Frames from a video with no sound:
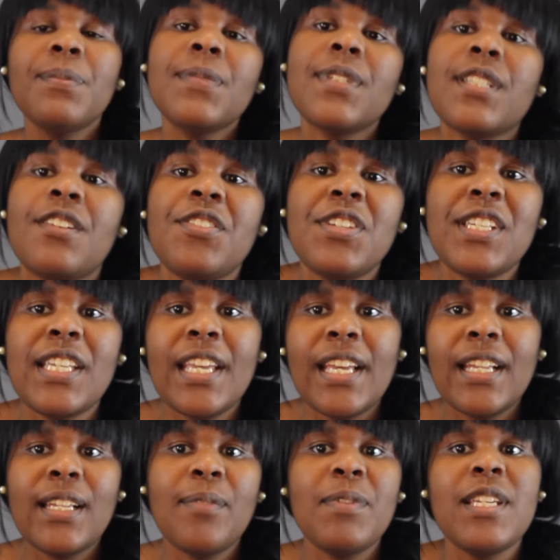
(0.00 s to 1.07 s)
So
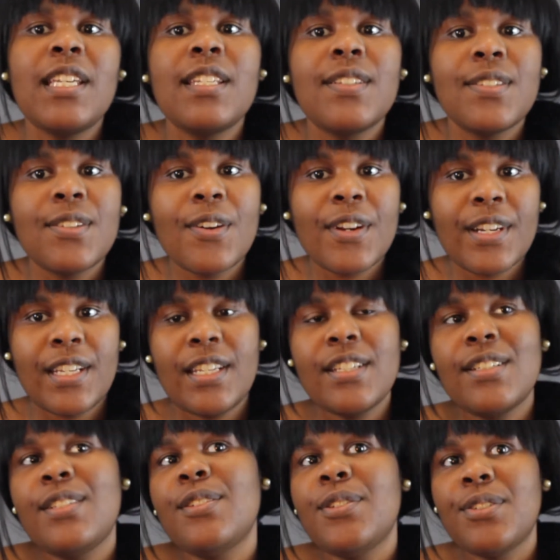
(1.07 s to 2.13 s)
yeah, let me get started
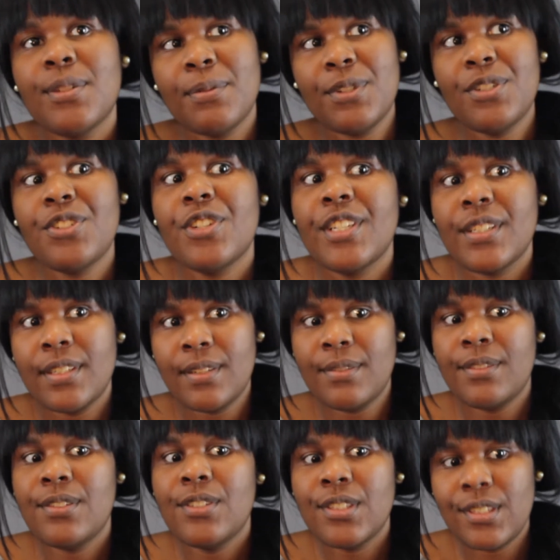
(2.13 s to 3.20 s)
into some of the tricks, and